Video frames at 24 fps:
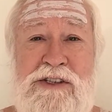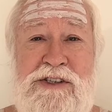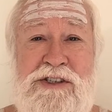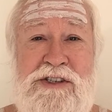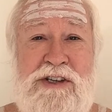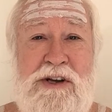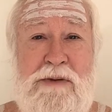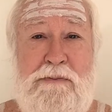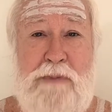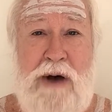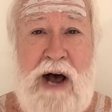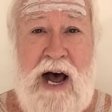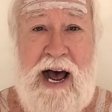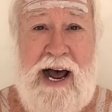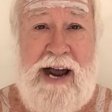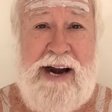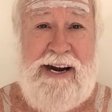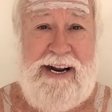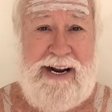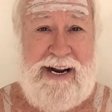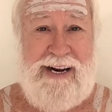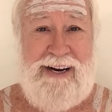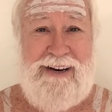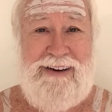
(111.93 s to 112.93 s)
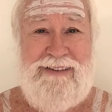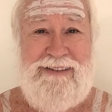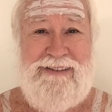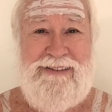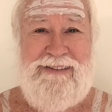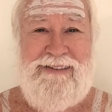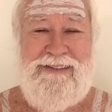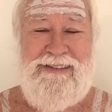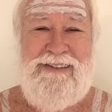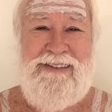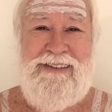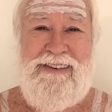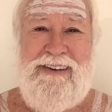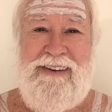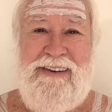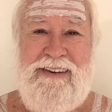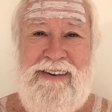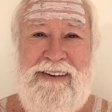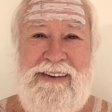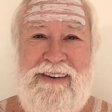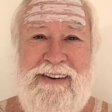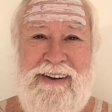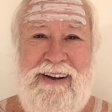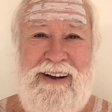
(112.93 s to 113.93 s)
samadhi.
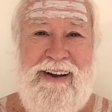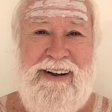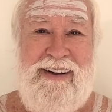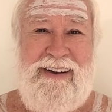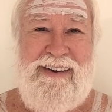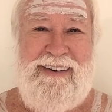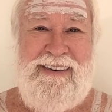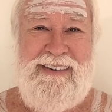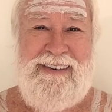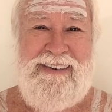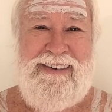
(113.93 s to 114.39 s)
Huh?